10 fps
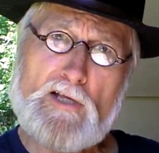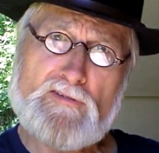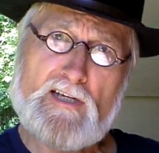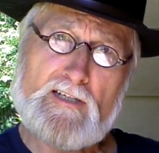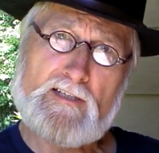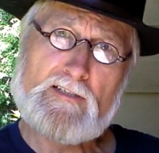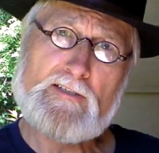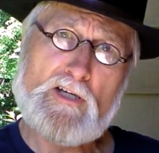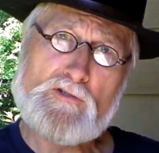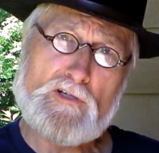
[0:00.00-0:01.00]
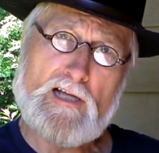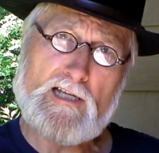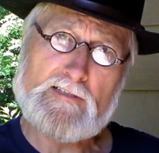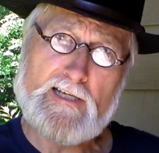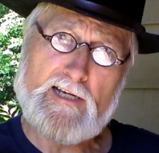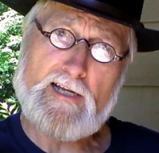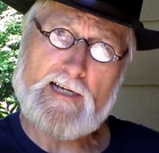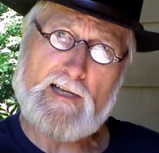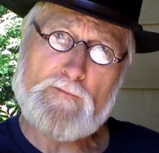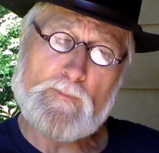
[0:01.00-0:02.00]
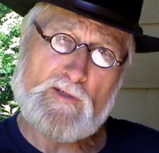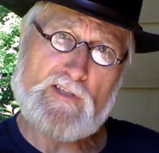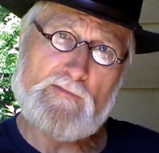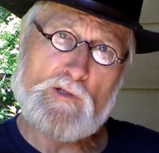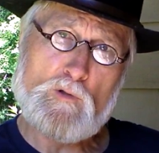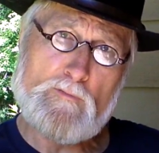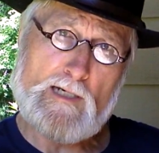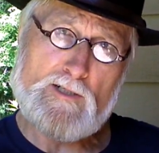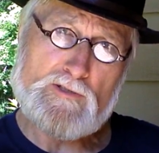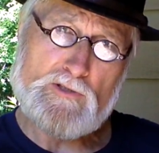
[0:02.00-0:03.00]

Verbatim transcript: President t-shirt on today. I got from the Stephen Colbert